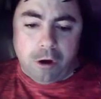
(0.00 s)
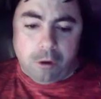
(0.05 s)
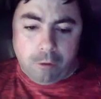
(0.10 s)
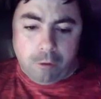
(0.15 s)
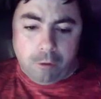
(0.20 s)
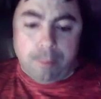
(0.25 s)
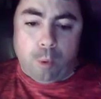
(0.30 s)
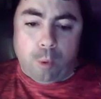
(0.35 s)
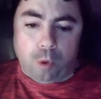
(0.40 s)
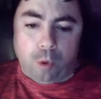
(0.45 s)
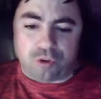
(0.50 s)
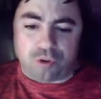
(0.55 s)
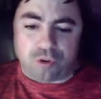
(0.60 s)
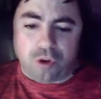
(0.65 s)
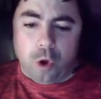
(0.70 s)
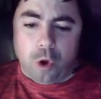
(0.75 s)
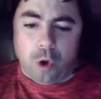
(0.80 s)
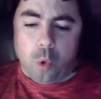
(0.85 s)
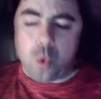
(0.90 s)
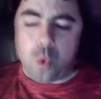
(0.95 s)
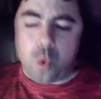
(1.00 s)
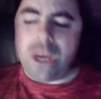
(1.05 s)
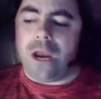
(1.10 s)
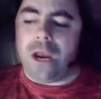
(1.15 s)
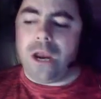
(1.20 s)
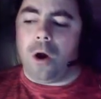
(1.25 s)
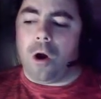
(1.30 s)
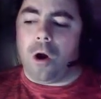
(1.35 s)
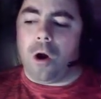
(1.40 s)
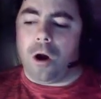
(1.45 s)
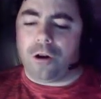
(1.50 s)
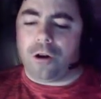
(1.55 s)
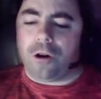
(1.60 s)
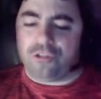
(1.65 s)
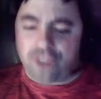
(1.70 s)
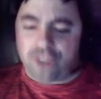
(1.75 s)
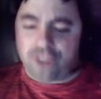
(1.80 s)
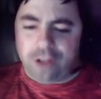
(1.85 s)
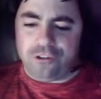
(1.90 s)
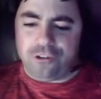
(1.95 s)
reports, we are
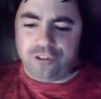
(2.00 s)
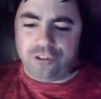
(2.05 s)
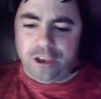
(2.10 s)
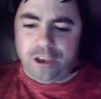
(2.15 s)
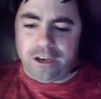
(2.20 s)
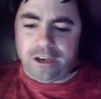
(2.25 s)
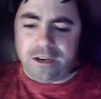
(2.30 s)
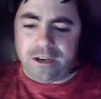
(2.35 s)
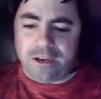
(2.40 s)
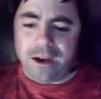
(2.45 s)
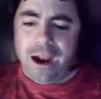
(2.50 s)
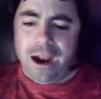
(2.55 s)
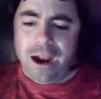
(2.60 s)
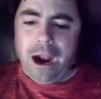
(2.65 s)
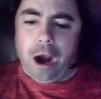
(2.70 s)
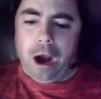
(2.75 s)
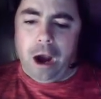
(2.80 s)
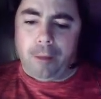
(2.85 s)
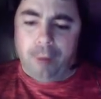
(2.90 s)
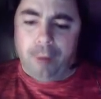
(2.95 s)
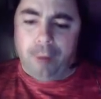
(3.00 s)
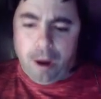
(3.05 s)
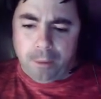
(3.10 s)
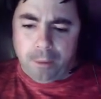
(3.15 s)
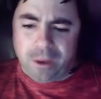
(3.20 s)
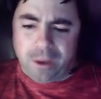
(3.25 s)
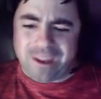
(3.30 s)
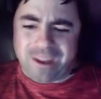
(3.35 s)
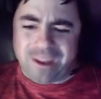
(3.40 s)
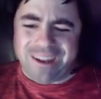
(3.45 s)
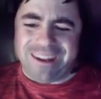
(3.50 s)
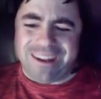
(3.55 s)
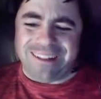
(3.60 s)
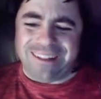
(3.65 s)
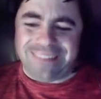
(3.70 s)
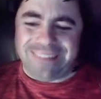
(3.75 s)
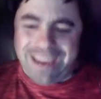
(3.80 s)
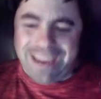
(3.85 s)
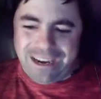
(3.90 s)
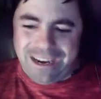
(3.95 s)
sunsetting our public
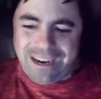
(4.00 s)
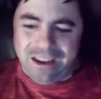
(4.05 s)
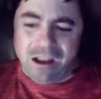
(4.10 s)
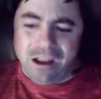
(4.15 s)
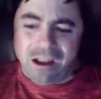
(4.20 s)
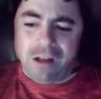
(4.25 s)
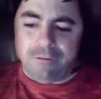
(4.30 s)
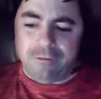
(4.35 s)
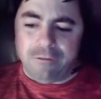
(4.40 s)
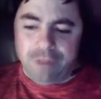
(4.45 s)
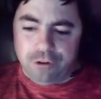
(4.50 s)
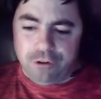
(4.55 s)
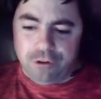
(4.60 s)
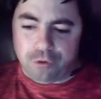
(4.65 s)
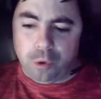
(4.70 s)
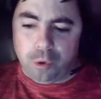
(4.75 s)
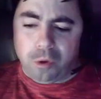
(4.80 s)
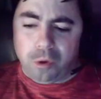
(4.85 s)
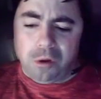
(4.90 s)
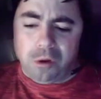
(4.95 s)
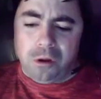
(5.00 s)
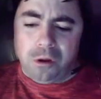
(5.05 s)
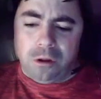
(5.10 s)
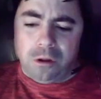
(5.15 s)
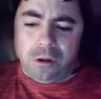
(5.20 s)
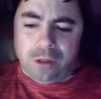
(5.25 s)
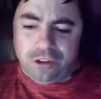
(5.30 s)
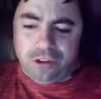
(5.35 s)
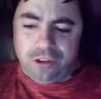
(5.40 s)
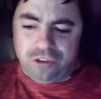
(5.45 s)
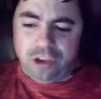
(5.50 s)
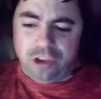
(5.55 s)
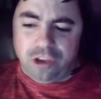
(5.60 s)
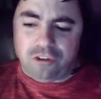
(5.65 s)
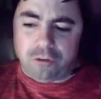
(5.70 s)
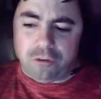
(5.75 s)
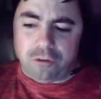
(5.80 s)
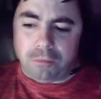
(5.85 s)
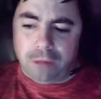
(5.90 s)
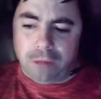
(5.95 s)
data
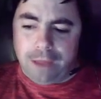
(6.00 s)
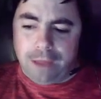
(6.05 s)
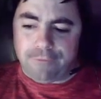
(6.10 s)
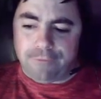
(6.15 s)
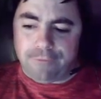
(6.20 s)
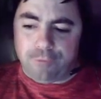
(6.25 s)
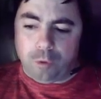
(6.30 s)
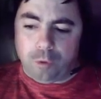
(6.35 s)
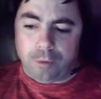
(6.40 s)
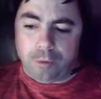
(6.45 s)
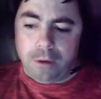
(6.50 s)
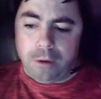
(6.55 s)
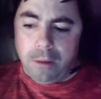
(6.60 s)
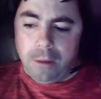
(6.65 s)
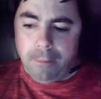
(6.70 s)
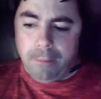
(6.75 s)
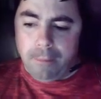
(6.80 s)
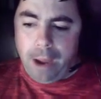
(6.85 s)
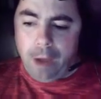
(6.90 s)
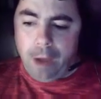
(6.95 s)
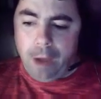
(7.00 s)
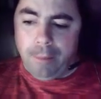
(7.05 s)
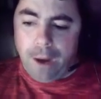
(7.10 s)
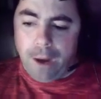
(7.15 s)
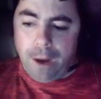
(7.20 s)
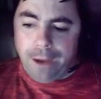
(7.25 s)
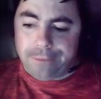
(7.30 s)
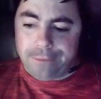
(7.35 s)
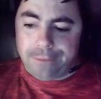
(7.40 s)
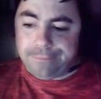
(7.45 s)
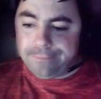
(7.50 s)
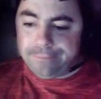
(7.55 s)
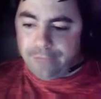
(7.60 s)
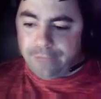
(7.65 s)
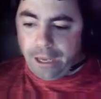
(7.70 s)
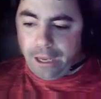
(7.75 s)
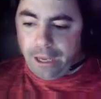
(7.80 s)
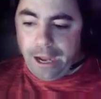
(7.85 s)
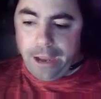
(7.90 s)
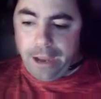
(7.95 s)
visualization platform, biobot
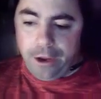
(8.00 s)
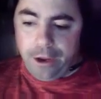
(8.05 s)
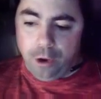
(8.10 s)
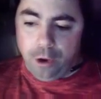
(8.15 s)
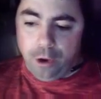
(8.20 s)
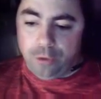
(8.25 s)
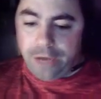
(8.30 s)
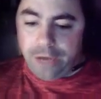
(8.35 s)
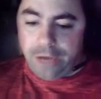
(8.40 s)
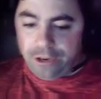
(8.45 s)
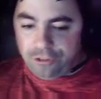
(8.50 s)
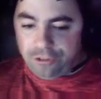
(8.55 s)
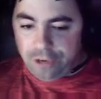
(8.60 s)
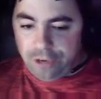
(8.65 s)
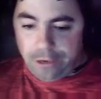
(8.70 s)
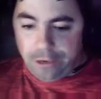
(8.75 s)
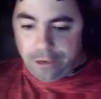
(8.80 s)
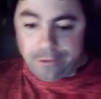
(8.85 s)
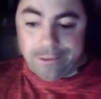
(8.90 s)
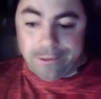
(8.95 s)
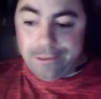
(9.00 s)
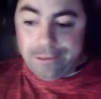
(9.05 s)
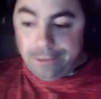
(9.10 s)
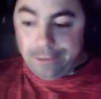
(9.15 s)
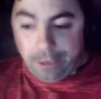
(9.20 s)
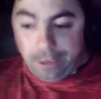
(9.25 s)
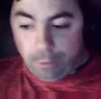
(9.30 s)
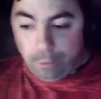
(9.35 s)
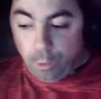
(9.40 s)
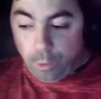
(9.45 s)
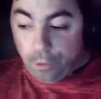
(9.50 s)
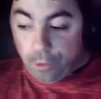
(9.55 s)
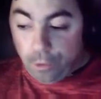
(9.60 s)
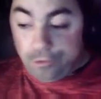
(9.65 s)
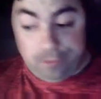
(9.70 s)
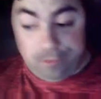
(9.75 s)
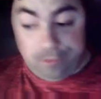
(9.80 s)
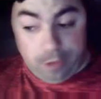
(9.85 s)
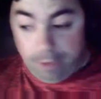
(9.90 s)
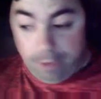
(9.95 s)
dot i o dash data. In other
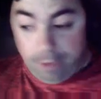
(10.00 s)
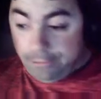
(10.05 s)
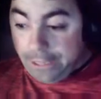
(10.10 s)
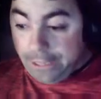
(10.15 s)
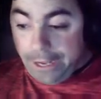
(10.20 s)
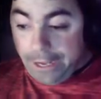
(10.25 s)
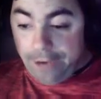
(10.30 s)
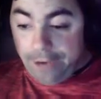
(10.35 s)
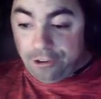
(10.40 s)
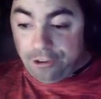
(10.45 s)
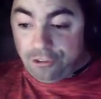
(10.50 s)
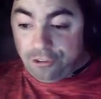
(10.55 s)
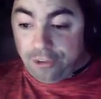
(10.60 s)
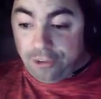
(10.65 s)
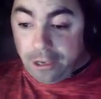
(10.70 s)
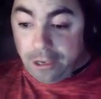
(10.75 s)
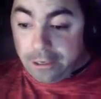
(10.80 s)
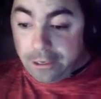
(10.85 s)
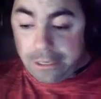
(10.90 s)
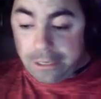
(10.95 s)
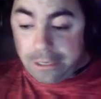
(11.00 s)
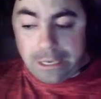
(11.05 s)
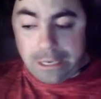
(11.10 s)
words, everything I just said,